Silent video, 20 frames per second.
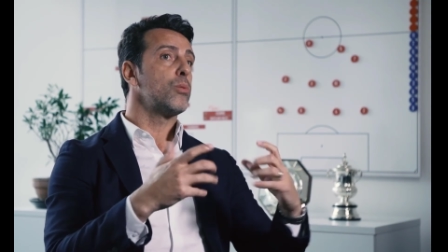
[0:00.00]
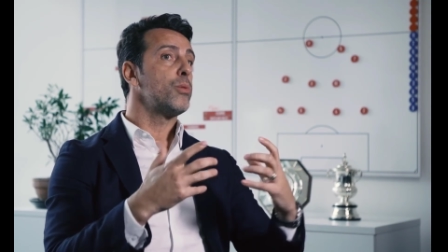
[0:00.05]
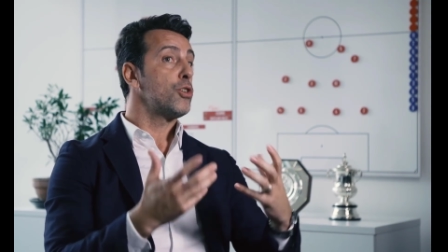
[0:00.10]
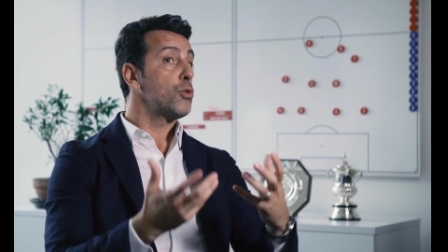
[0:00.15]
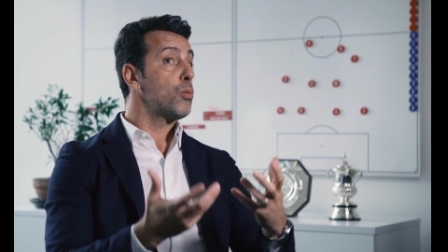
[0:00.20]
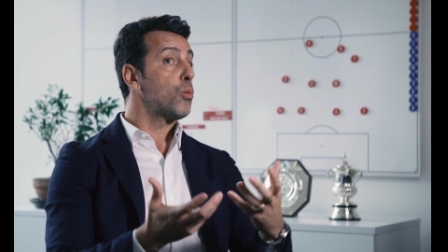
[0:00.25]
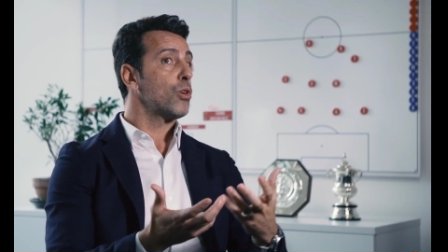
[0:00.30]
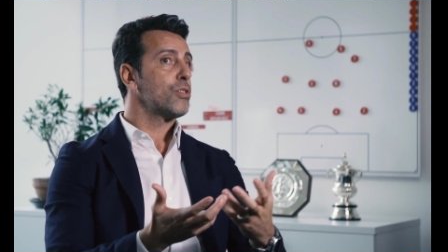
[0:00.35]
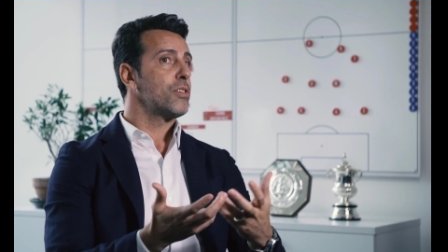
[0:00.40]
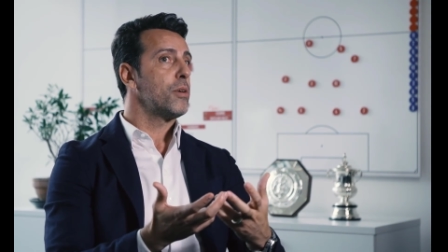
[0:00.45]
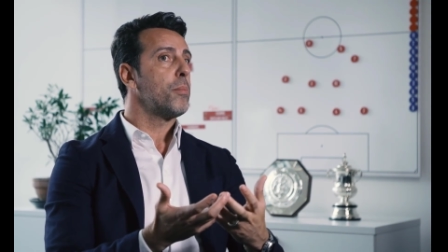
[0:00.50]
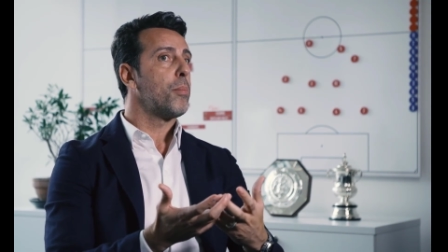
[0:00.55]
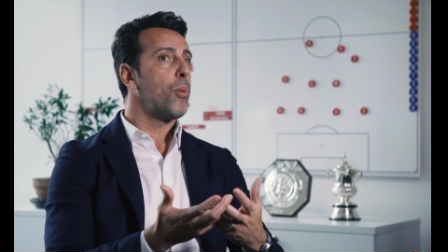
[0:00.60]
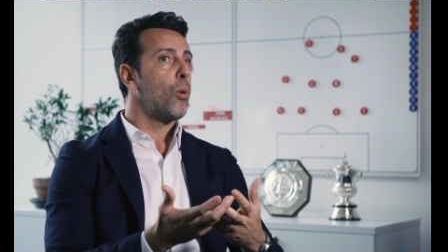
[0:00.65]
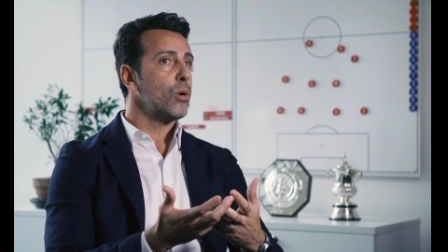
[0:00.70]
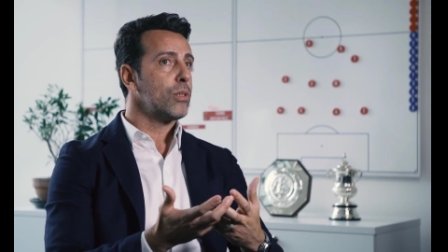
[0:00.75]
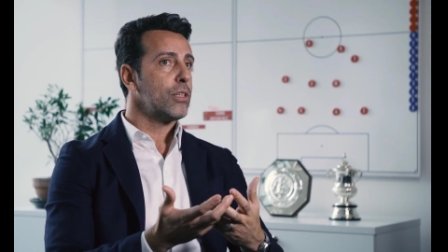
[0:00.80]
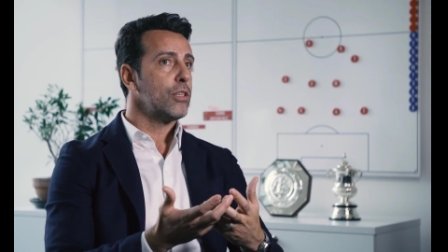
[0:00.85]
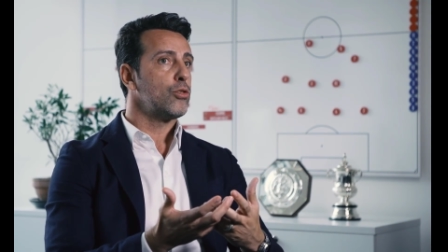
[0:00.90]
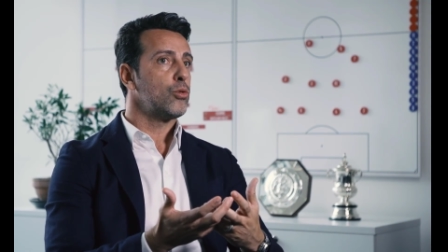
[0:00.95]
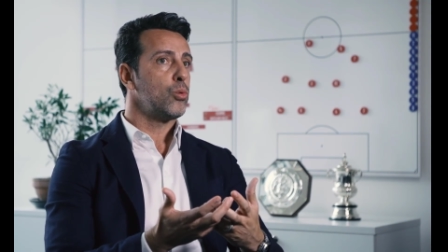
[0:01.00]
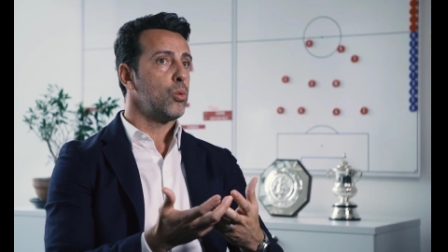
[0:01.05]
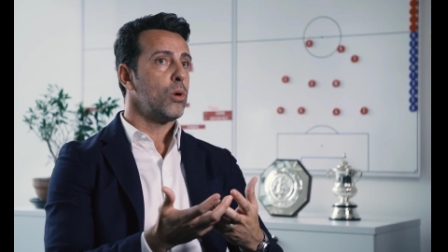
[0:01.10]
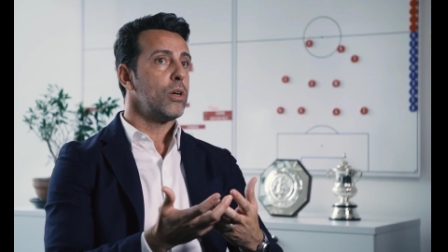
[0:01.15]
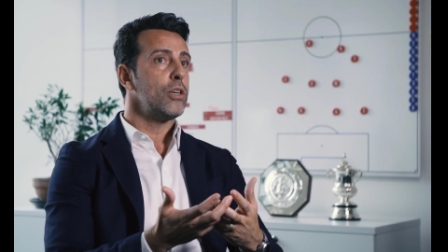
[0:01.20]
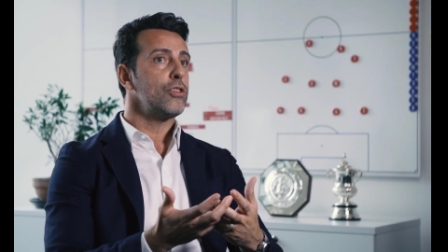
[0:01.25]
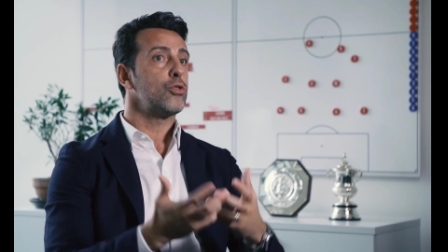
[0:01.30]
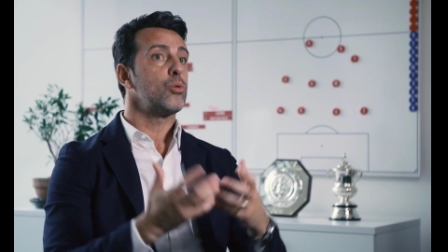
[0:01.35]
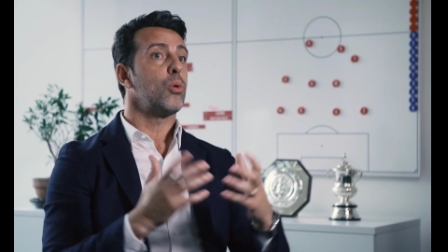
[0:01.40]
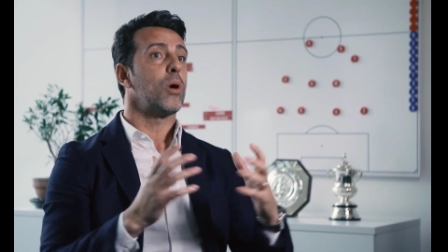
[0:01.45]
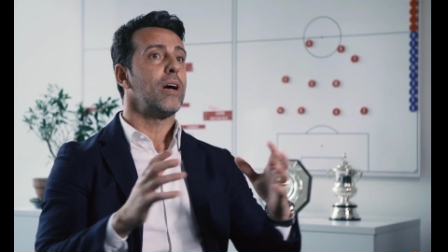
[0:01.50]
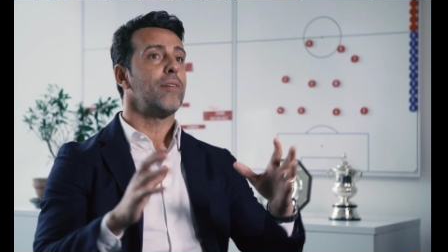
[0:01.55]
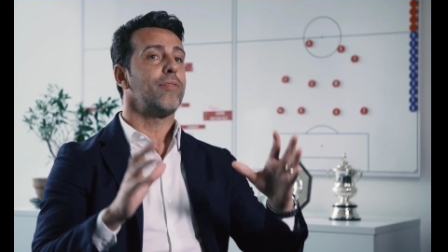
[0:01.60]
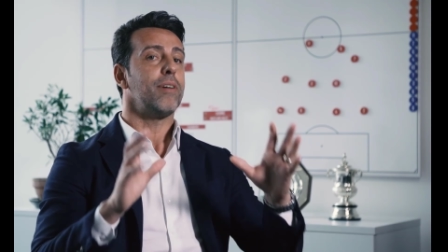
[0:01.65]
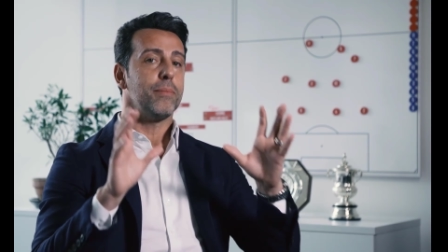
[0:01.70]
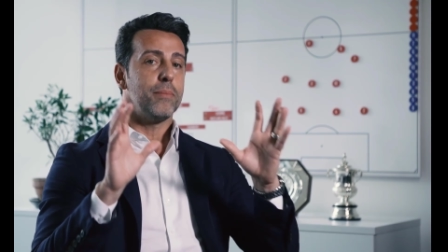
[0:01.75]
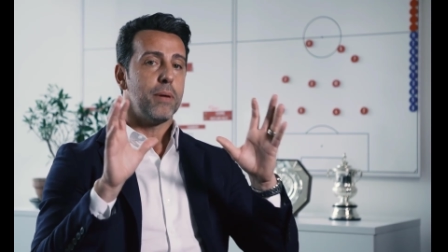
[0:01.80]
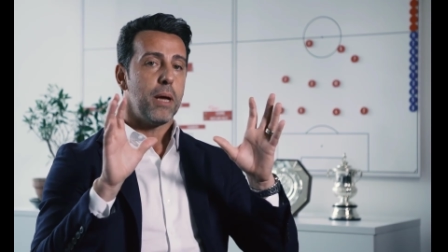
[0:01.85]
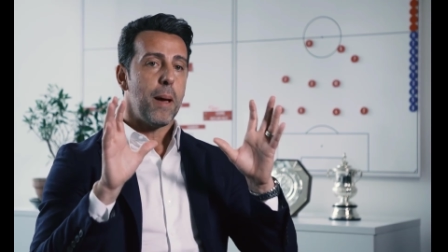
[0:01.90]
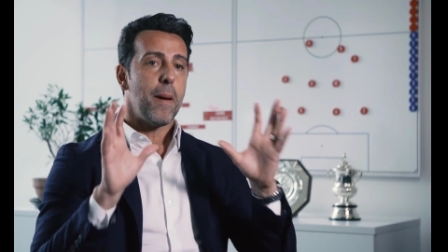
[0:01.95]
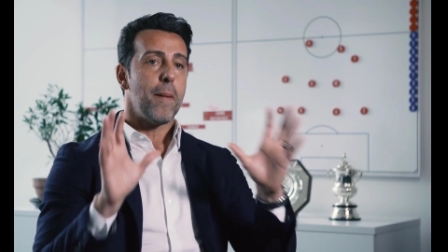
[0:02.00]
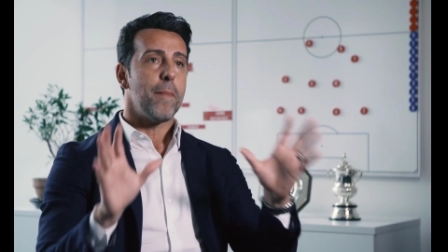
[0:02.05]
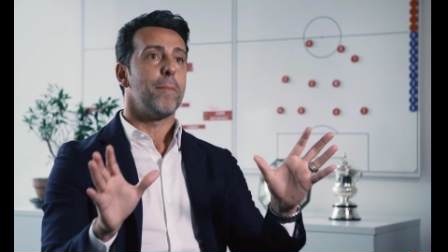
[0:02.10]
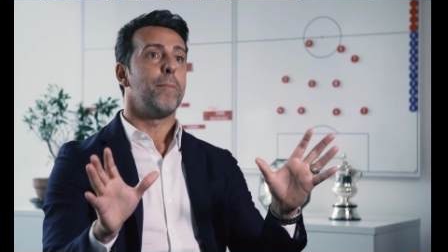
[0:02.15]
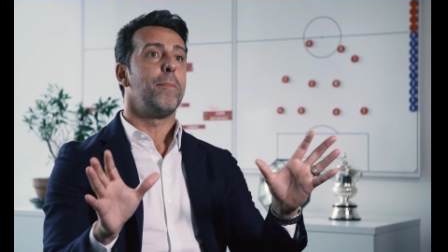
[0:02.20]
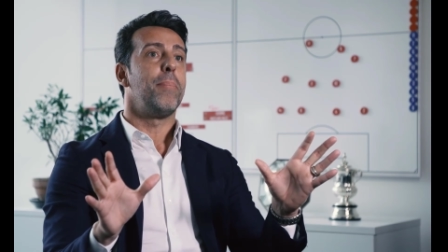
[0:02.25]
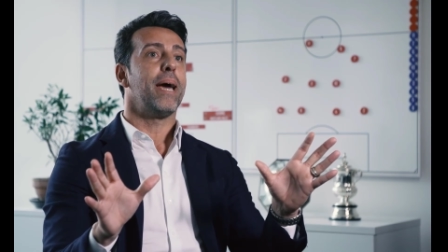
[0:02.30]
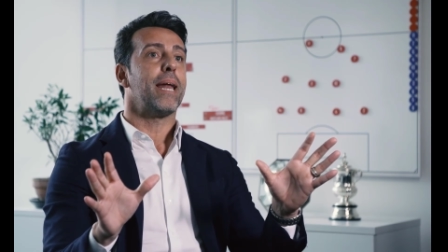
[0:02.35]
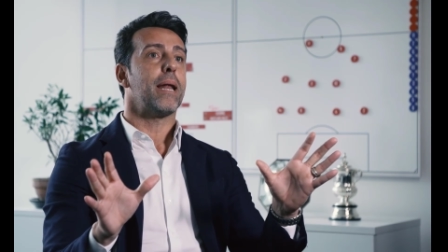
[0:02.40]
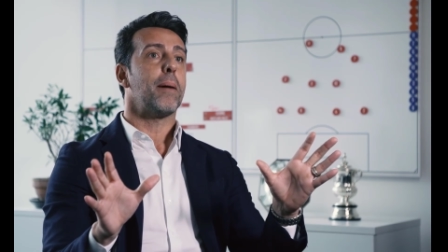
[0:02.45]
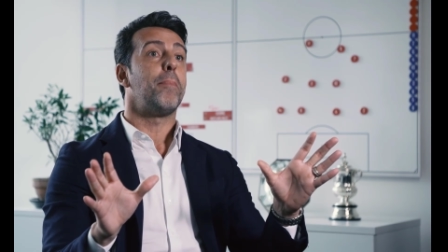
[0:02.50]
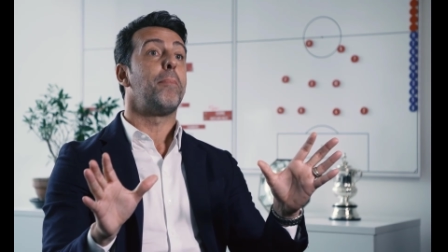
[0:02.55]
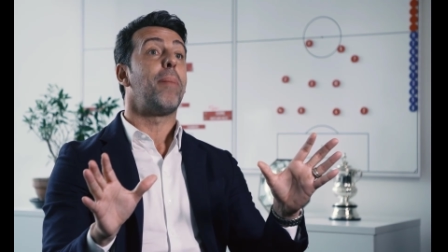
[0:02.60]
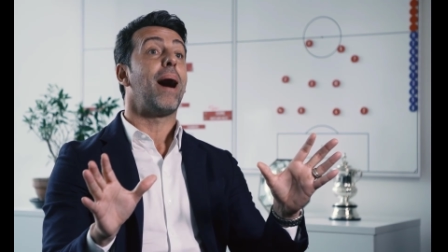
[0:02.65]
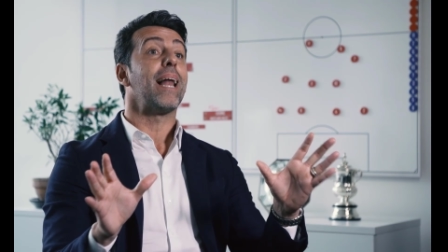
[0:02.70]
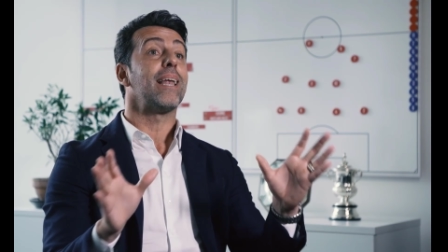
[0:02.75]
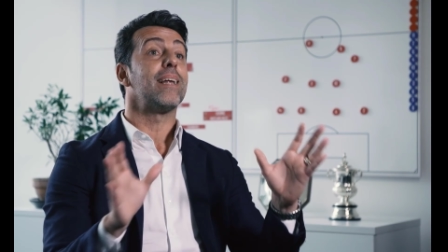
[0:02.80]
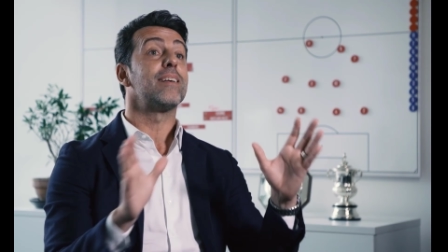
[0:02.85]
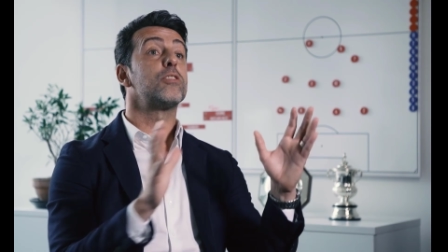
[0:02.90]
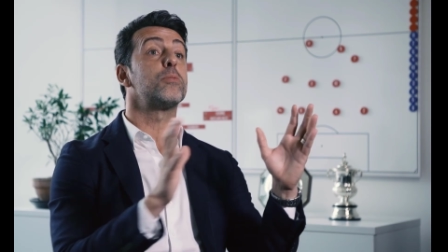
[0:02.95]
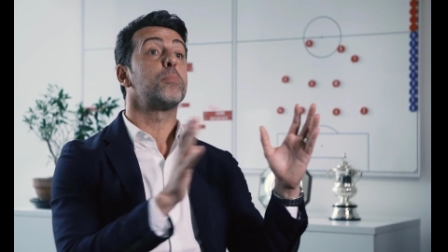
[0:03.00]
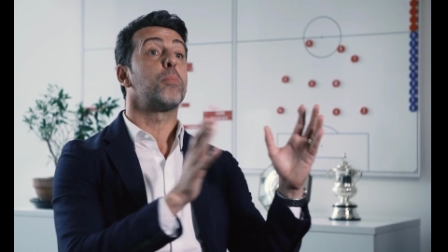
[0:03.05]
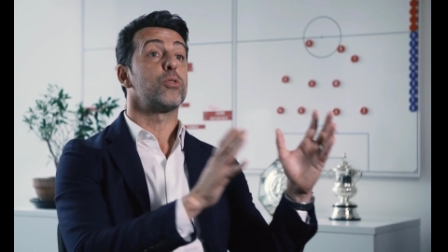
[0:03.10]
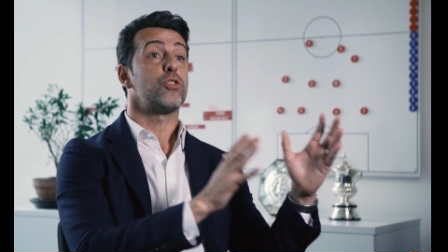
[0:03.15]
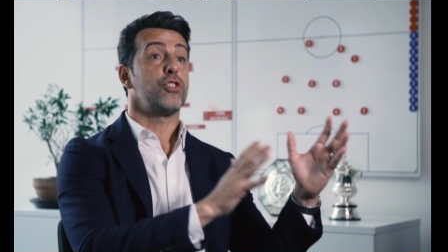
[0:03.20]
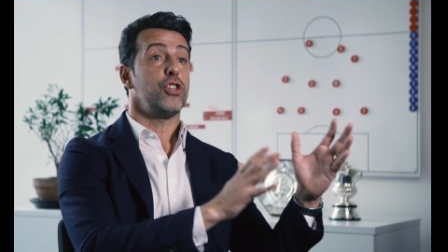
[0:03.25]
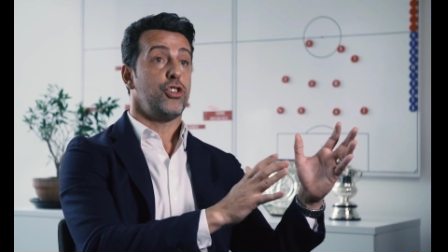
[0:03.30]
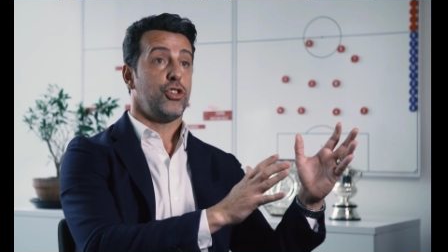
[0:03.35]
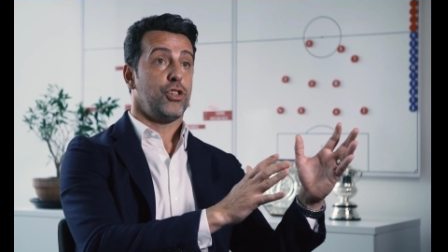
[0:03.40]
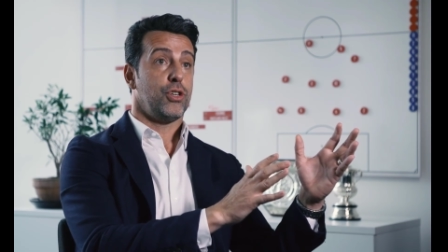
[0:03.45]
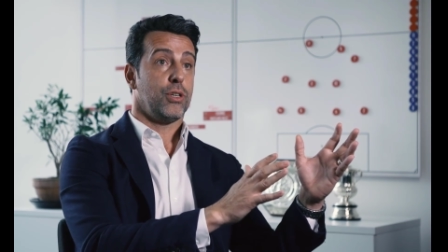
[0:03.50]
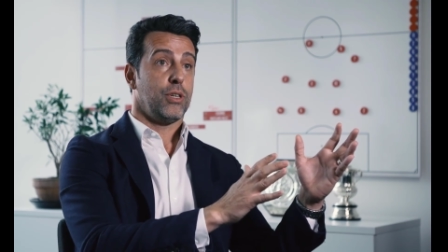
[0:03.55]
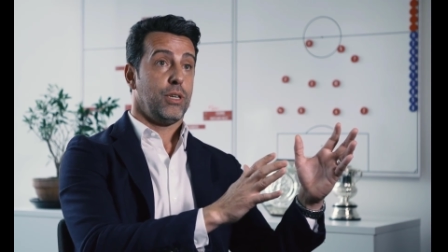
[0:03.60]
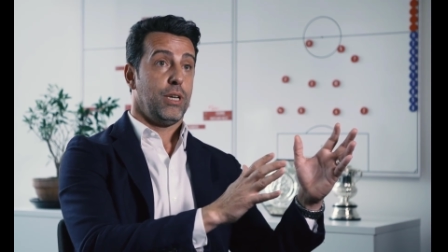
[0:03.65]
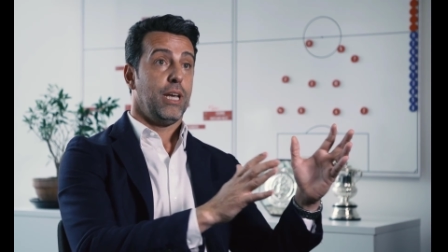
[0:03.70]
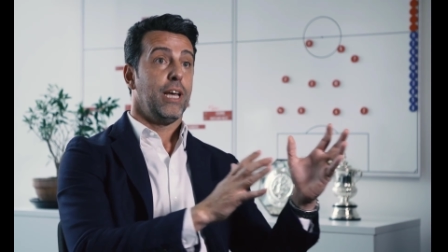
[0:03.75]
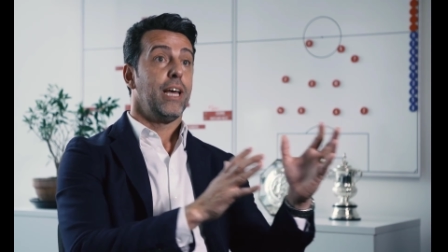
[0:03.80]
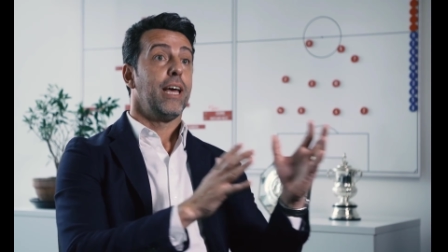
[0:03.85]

which was important to us to have a better balanced position.